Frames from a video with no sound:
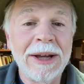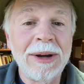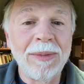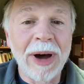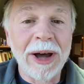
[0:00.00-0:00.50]

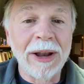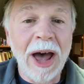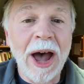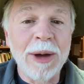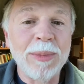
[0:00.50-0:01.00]
while
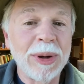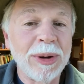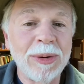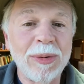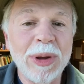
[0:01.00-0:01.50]
I'm
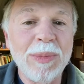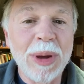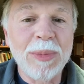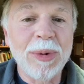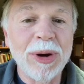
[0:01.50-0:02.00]

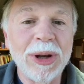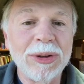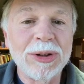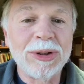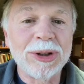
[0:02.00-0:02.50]
remembering
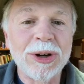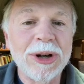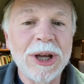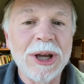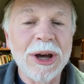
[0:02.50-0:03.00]
the
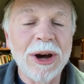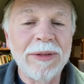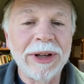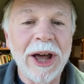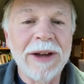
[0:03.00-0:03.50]
journey of
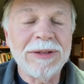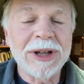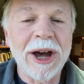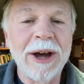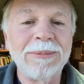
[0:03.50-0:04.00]
a
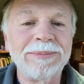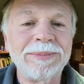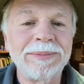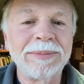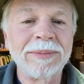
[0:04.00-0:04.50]
lifetime,
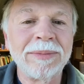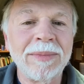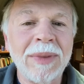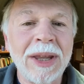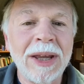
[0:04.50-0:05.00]

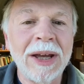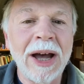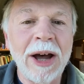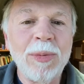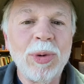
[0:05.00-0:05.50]

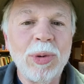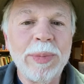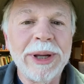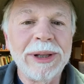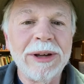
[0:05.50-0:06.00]
I will
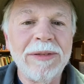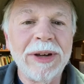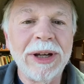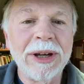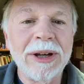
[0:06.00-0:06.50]
be
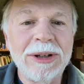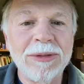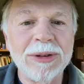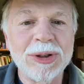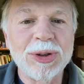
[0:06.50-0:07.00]
living a
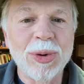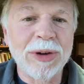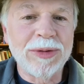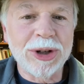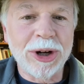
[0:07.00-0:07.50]
different sort
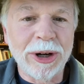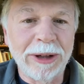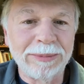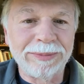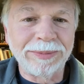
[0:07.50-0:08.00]
of
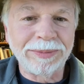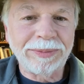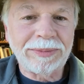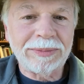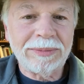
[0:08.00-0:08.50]
journey.
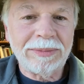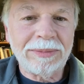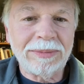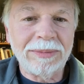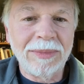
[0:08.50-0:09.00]

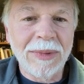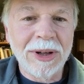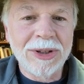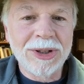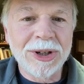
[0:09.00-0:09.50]

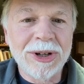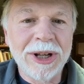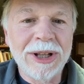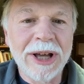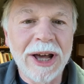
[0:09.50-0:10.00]
A
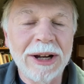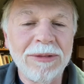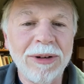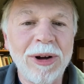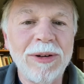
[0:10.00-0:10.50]
journey that
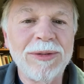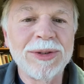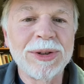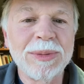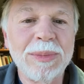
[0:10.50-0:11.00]

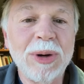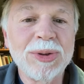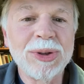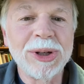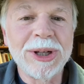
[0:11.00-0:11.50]
involves
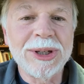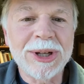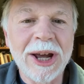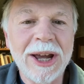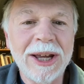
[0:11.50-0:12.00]
mostly
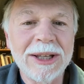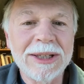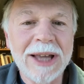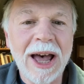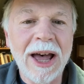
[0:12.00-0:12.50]
staying
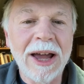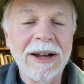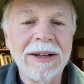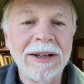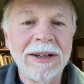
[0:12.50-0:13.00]

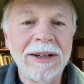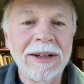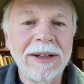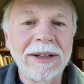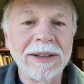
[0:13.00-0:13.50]
inside,
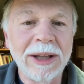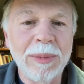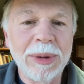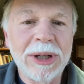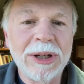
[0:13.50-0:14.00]

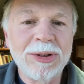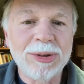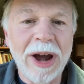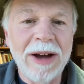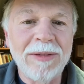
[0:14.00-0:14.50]
limiting
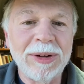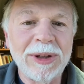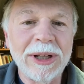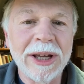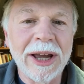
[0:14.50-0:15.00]

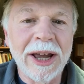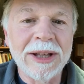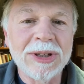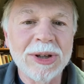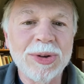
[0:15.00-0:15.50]
travel
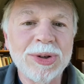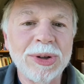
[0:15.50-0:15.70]
and social